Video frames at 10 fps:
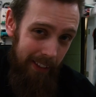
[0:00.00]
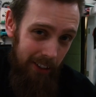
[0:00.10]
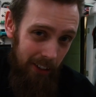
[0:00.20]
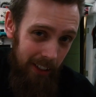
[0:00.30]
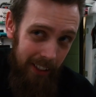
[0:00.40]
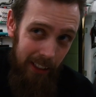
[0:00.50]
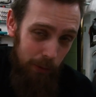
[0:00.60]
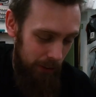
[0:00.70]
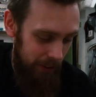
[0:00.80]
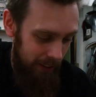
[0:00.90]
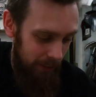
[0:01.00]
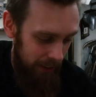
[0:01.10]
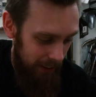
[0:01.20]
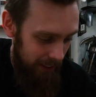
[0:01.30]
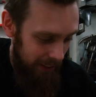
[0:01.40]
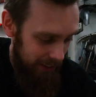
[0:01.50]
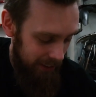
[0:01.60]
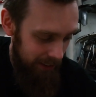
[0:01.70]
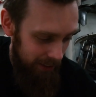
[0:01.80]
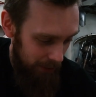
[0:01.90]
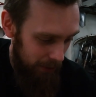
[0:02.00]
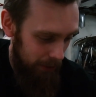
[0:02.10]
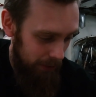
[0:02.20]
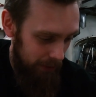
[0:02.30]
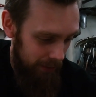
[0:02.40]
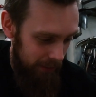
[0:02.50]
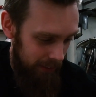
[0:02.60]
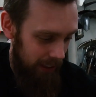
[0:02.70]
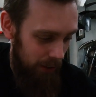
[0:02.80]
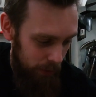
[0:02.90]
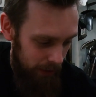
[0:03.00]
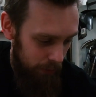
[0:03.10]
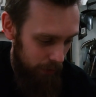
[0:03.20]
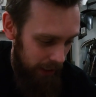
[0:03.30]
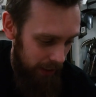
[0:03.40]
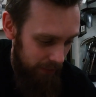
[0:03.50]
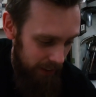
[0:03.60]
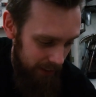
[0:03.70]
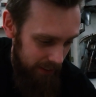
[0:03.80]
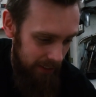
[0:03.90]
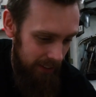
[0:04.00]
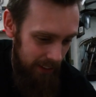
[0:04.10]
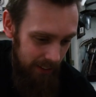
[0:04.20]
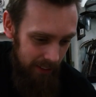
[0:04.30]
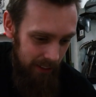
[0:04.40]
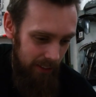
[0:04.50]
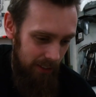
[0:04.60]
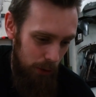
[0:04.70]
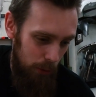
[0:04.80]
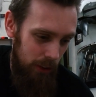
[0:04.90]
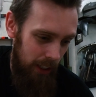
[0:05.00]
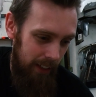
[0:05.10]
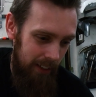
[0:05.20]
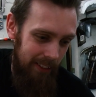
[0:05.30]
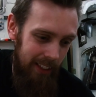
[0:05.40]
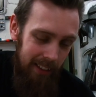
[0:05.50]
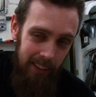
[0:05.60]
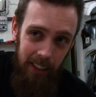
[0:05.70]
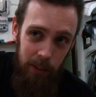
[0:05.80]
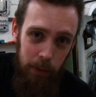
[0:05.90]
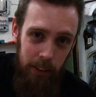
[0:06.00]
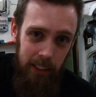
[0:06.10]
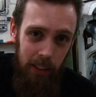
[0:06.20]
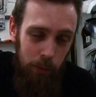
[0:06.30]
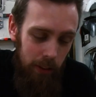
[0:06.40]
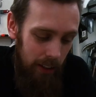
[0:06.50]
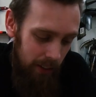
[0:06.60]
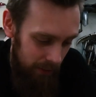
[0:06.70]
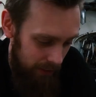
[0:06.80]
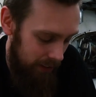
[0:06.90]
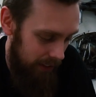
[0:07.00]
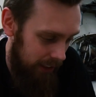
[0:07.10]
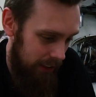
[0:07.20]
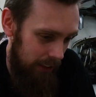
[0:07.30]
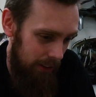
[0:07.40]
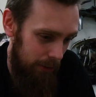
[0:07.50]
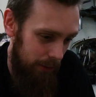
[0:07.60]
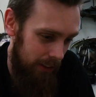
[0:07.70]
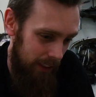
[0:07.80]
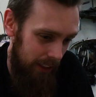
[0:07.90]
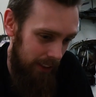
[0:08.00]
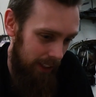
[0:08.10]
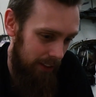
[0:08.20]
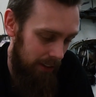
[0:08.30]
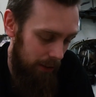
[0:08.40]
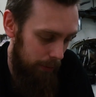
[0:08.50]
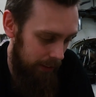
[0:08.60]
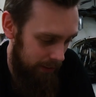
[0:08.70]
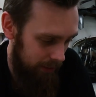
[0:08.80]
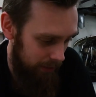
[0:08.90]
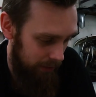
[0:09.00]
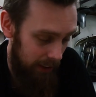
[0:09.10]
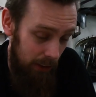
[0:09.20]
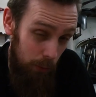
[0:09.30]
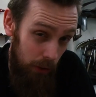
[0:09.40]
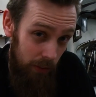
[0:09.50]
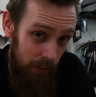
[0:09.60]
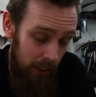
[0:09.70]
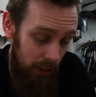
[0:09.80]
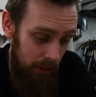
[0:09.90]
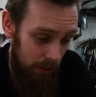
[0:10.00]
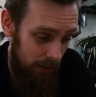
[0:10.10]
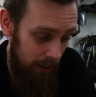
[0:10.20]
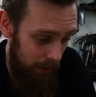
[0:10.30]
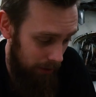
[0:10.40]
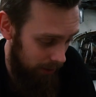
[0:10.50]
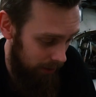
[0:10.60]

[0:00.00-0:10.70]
the car, this was not the regulation. So now that we have this, it's too tight to get the gearbox out without actually loosening in the engine a bit. So that's one of the issues that